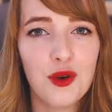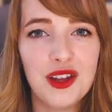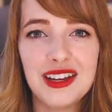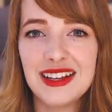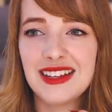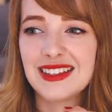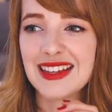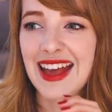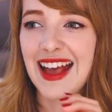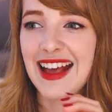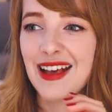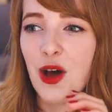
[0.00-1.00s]
one is
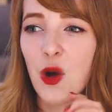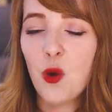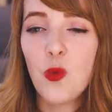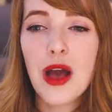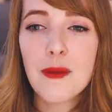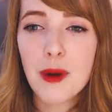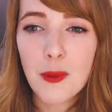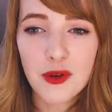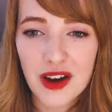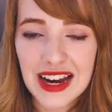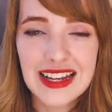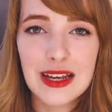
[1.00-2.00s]
a
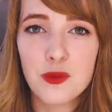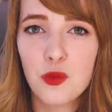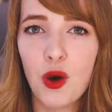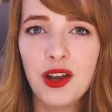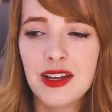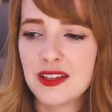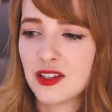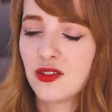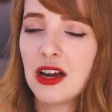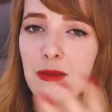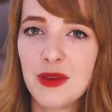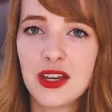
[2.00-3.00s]
were-pomeranian, one is a
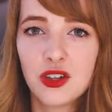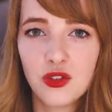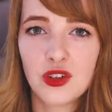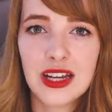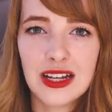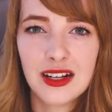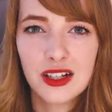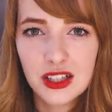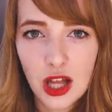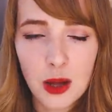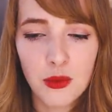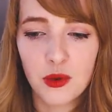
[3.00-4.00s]
great big green
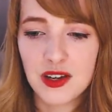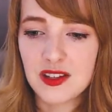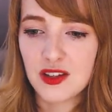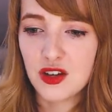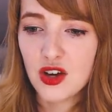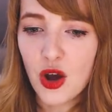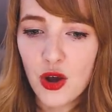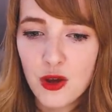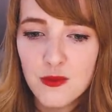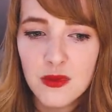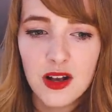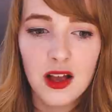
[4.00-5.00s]
glob, one is a
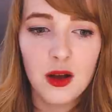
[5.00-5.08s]
gnome,